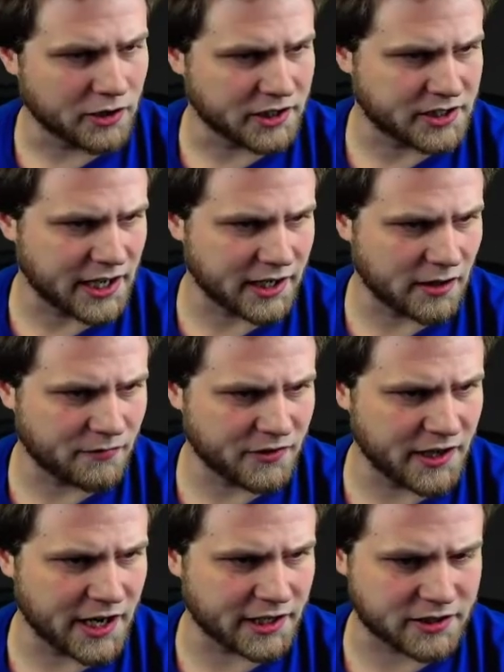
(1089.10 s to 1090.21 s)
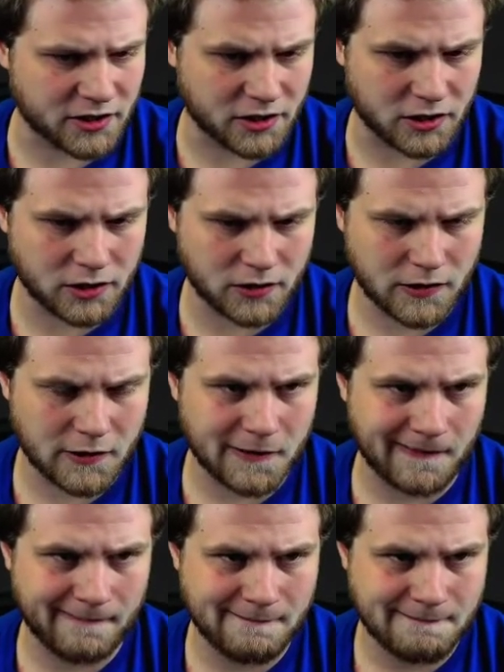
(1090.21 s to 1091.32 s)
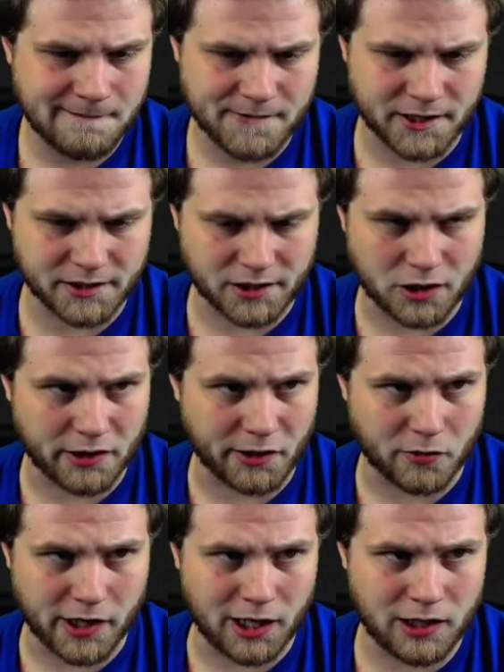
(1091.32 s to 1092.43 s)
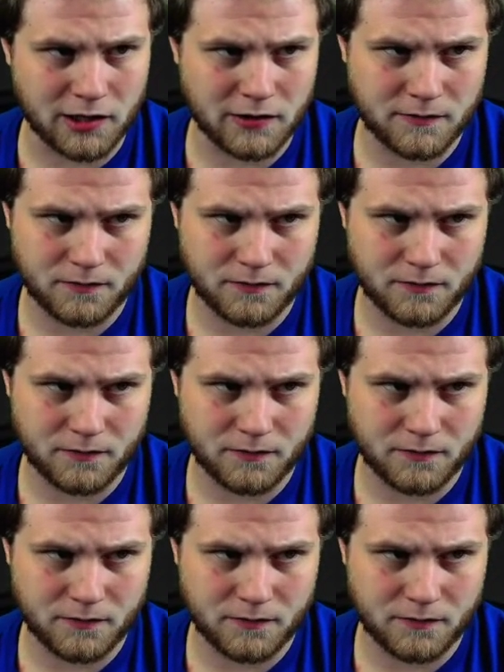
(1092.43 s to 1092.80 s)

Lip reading: to set it up for next turn. Things are going well.